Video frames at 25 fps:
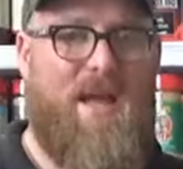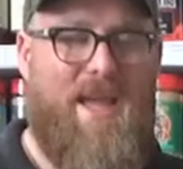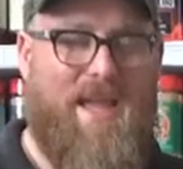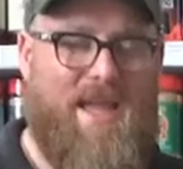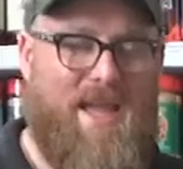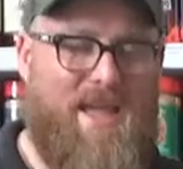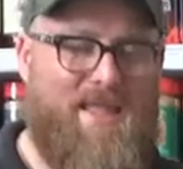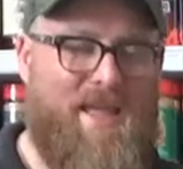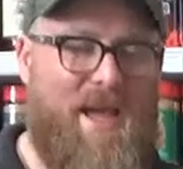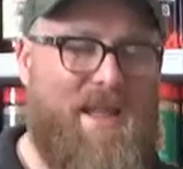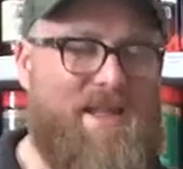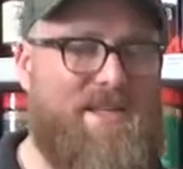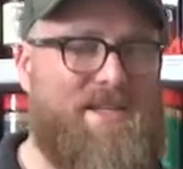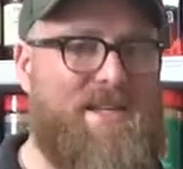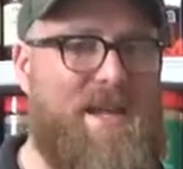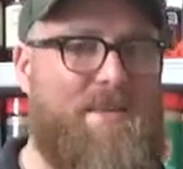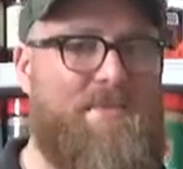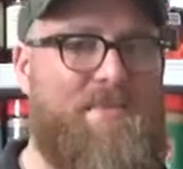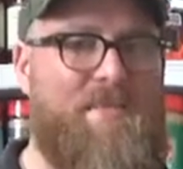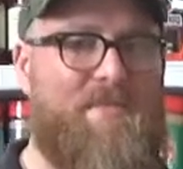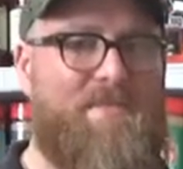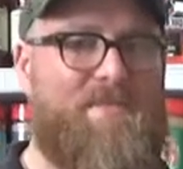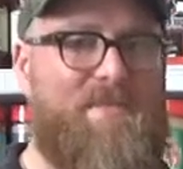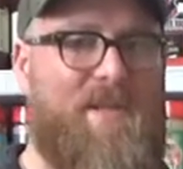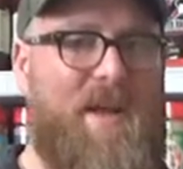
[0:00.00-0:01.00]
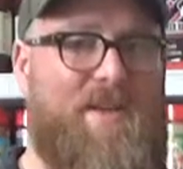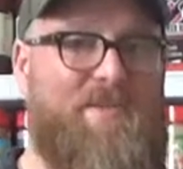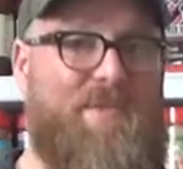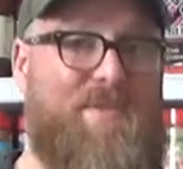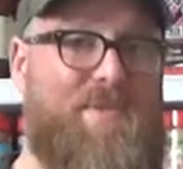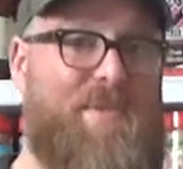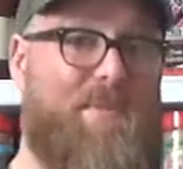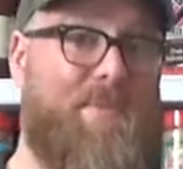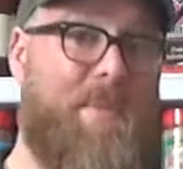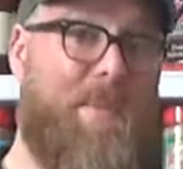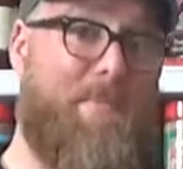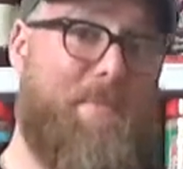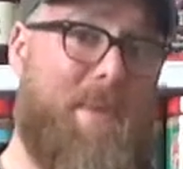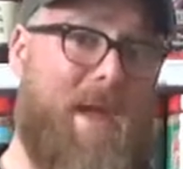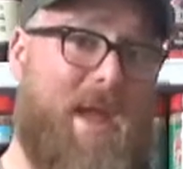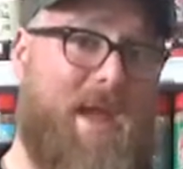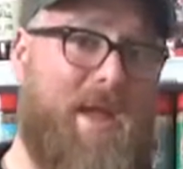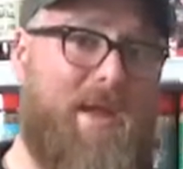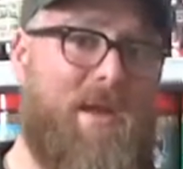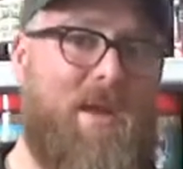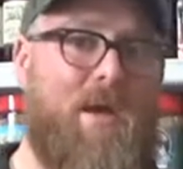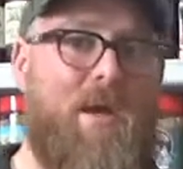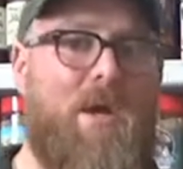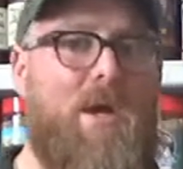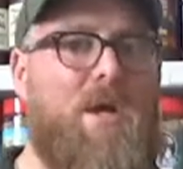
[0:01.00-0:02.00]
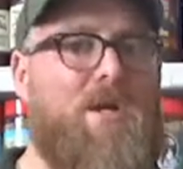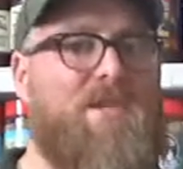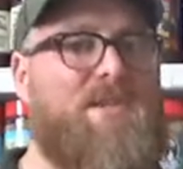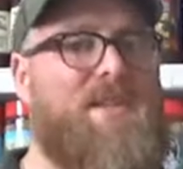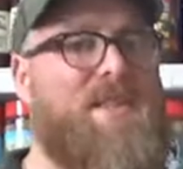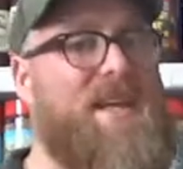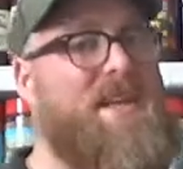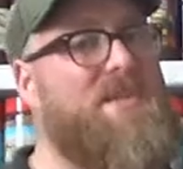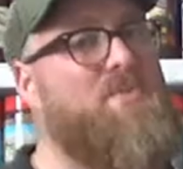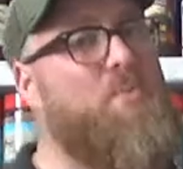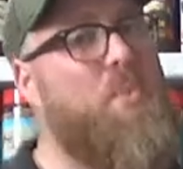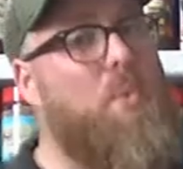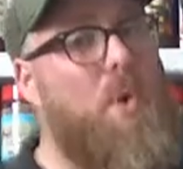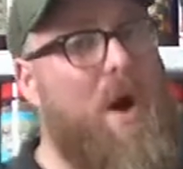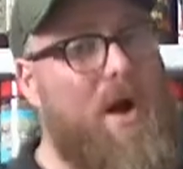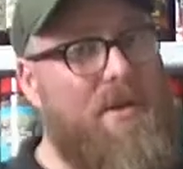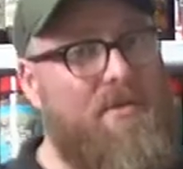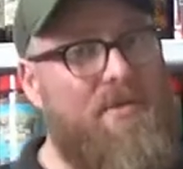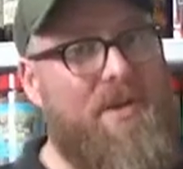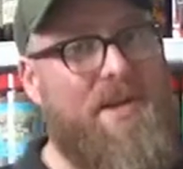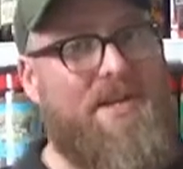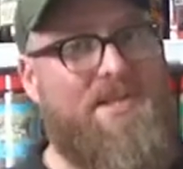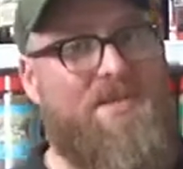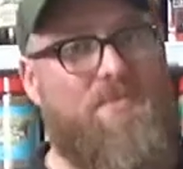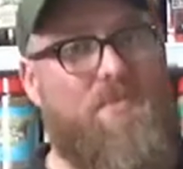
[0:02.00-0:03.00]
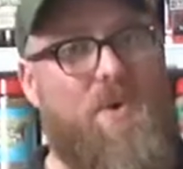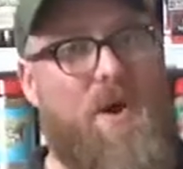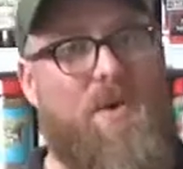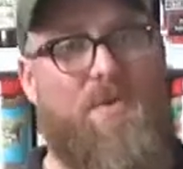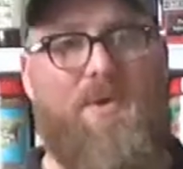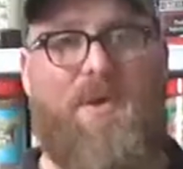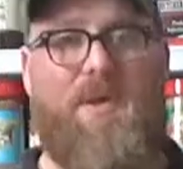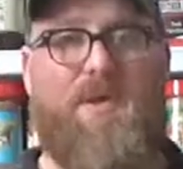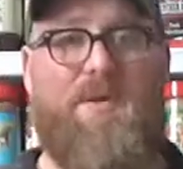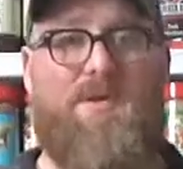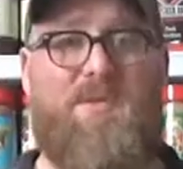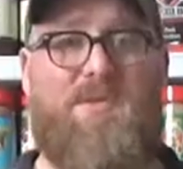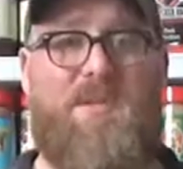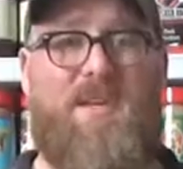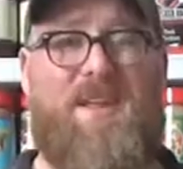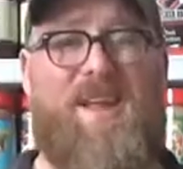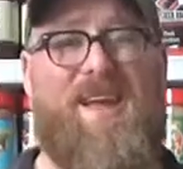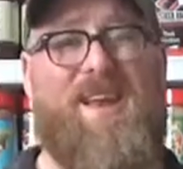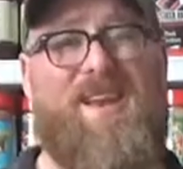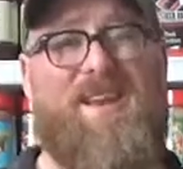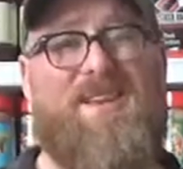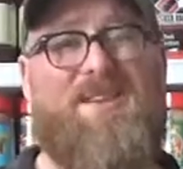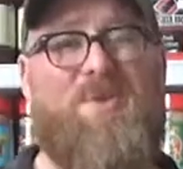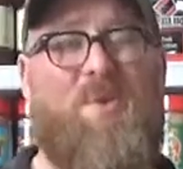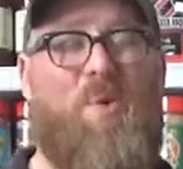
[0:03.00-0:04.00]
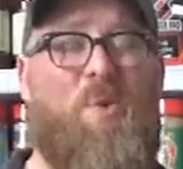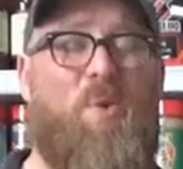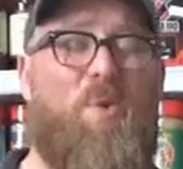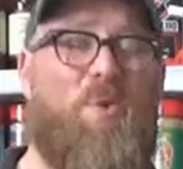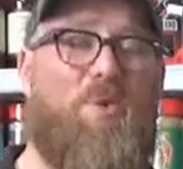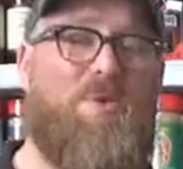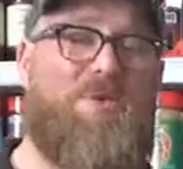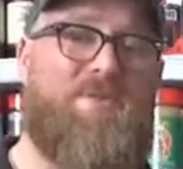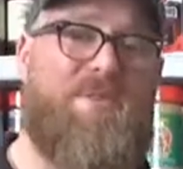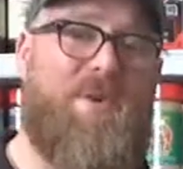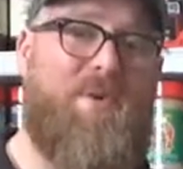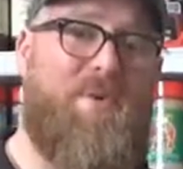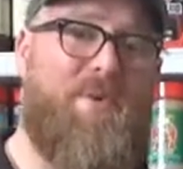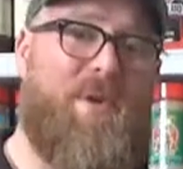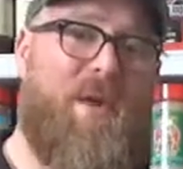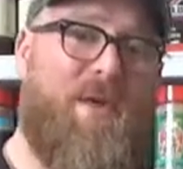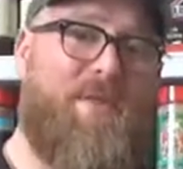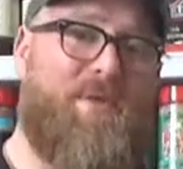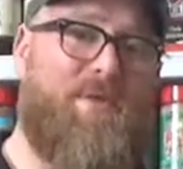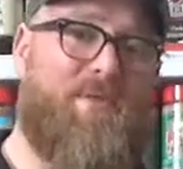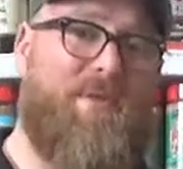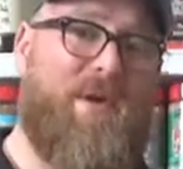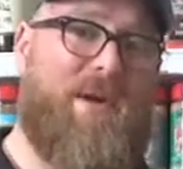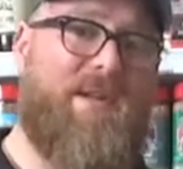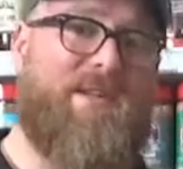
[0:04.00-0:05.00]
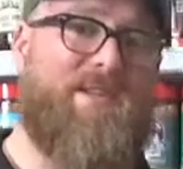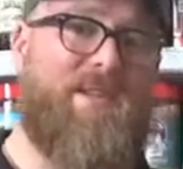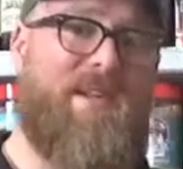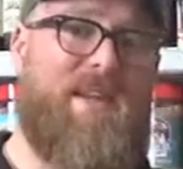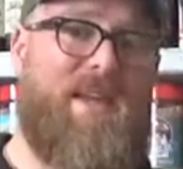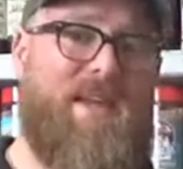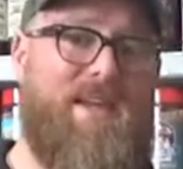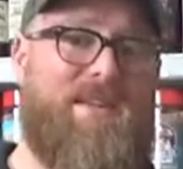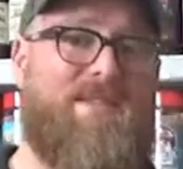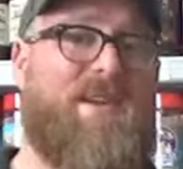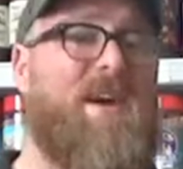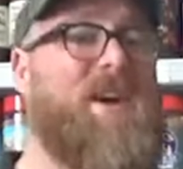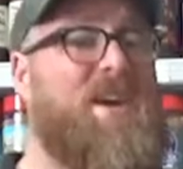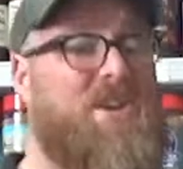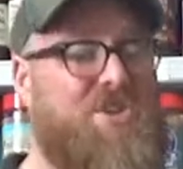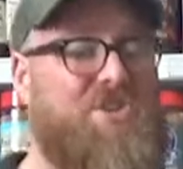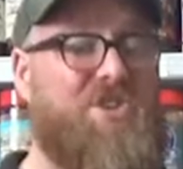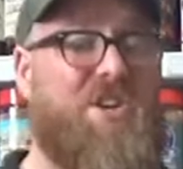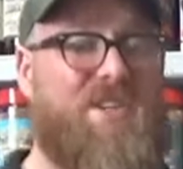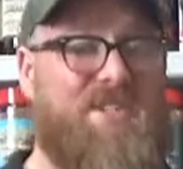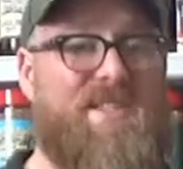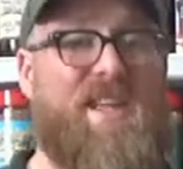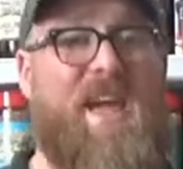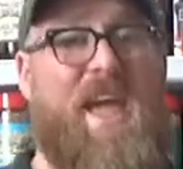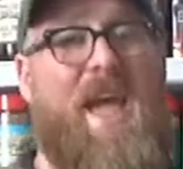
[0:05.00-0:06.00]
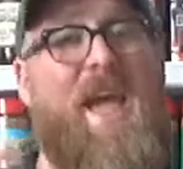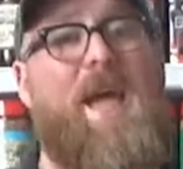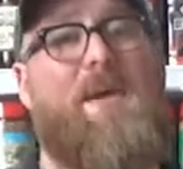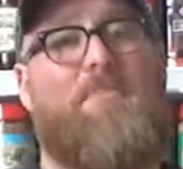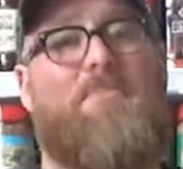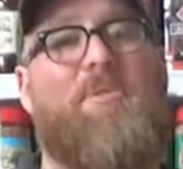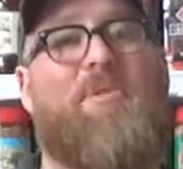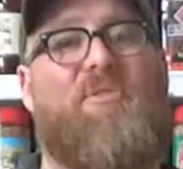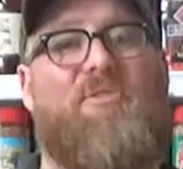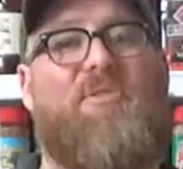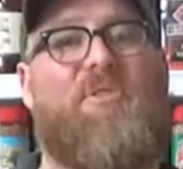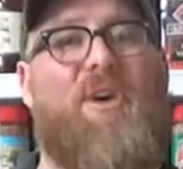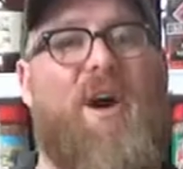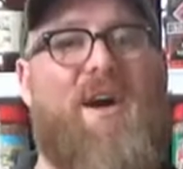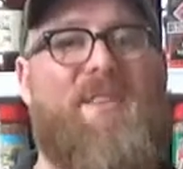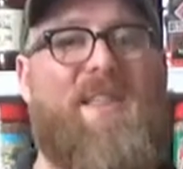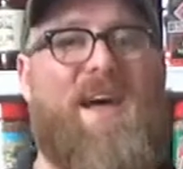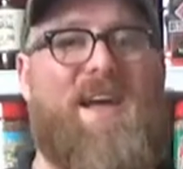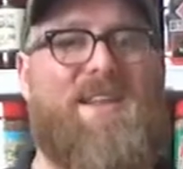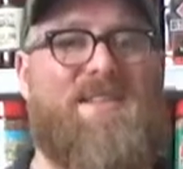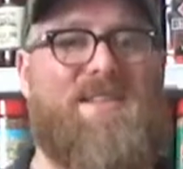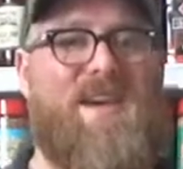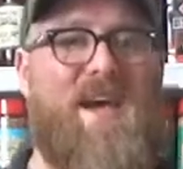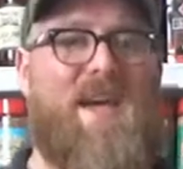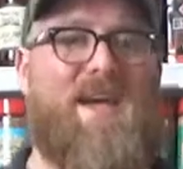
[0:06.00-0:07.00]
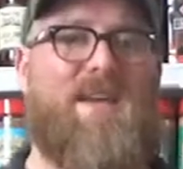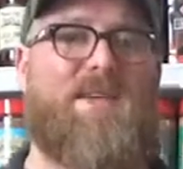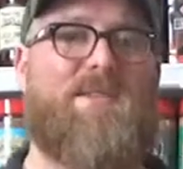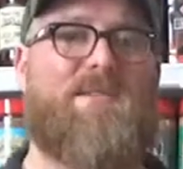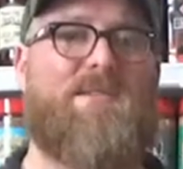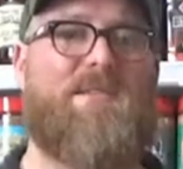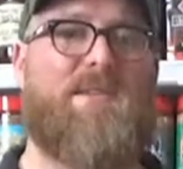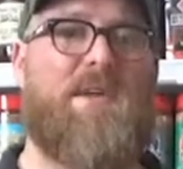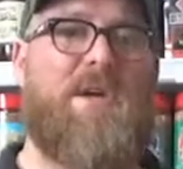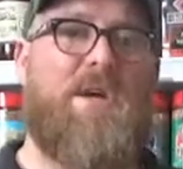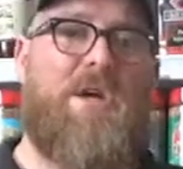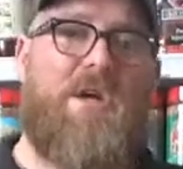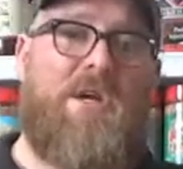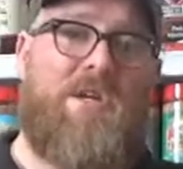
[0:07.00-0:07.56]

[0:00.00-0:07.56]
get that depth of flavor from the meat. So that's one reason why we use it, and also another reason is just to amplify that taste.